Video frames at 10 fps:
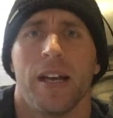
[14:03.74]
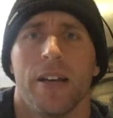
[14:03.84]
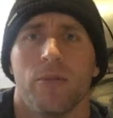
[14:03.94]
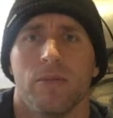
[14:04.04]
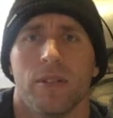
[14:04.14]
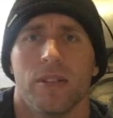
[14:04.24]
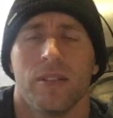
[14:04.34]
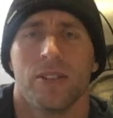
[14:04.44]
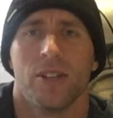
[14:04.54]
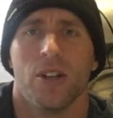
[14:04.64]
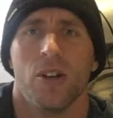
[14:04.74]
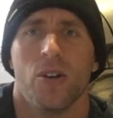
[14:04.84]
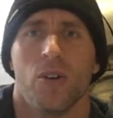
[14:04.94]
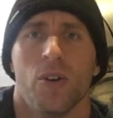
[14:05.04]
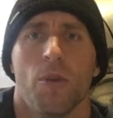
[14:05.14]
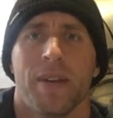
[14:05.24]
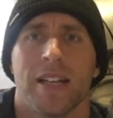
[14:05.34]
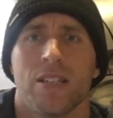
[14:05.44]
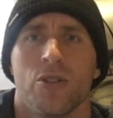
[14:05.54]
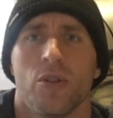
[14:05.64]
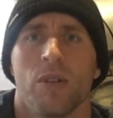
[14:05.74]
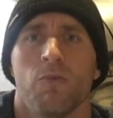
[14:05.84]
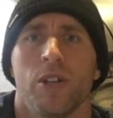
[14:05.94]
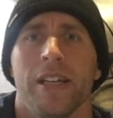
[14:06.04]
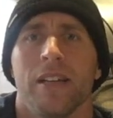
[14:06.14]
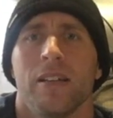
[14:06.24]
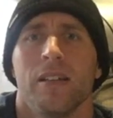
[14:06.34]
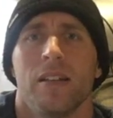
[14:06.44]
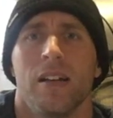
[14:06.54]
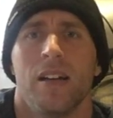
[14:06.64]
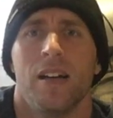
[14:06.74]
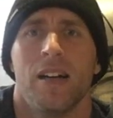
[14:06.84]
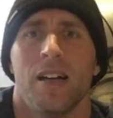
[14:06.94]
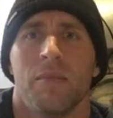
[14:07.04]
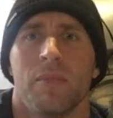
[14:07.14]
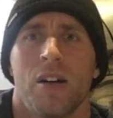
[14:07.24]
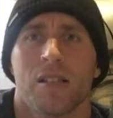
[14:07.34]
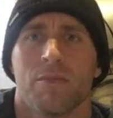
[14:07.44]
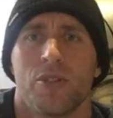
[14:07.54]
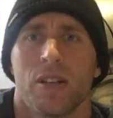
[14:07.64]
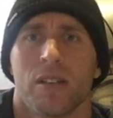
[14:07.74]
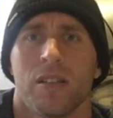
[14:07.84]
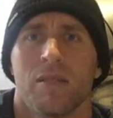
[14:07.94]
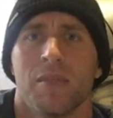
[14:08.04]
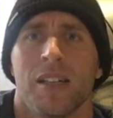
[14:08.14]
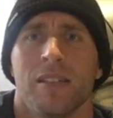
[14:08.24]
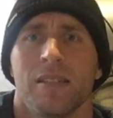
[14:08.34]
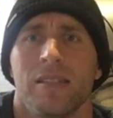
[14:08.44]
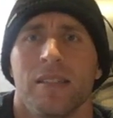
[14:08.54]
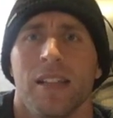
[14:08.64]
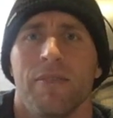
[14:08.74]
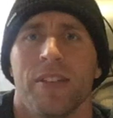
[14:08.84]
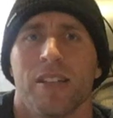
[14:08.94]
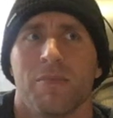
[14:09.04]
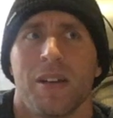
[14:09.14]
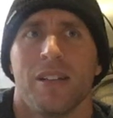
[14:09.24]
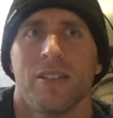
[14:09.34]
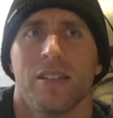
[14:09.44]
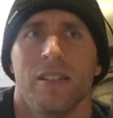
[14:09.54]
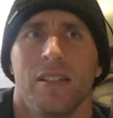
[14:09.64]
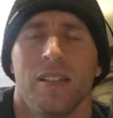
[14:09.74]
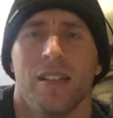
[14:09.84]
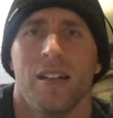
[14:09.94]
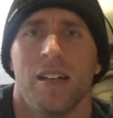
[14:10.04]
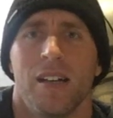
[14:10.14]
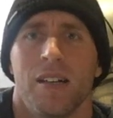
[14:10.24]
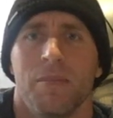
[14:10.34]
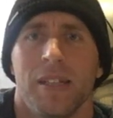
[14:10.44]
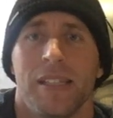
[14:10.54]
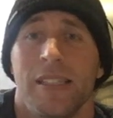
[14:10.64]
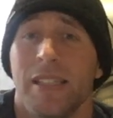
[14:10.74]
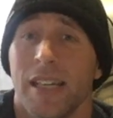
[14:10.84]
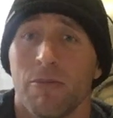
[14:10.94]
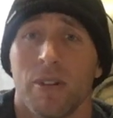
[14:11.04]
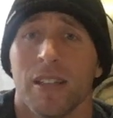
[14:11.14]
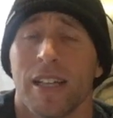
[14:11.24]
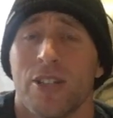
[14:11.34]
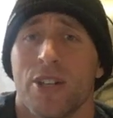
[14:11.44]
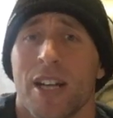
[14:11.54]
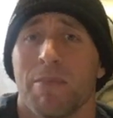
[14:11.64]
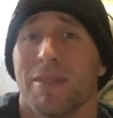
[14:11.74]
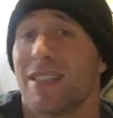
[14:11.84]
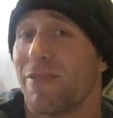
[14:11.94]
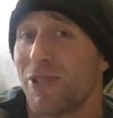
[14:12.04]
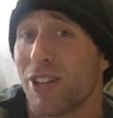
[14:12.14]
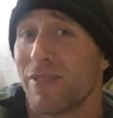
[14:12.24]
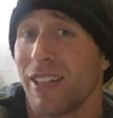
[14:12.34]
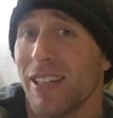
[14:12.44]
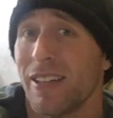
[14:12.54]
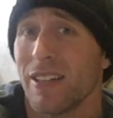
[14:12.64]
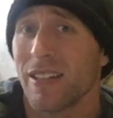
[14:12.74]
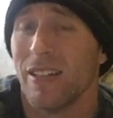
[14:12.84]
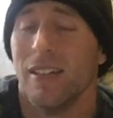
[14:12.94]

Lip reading: I don't. So hope you guys enjoyed Woody. Awesome truck, long bed, 11,000 miles. It did run like a champ, except for shifting gears.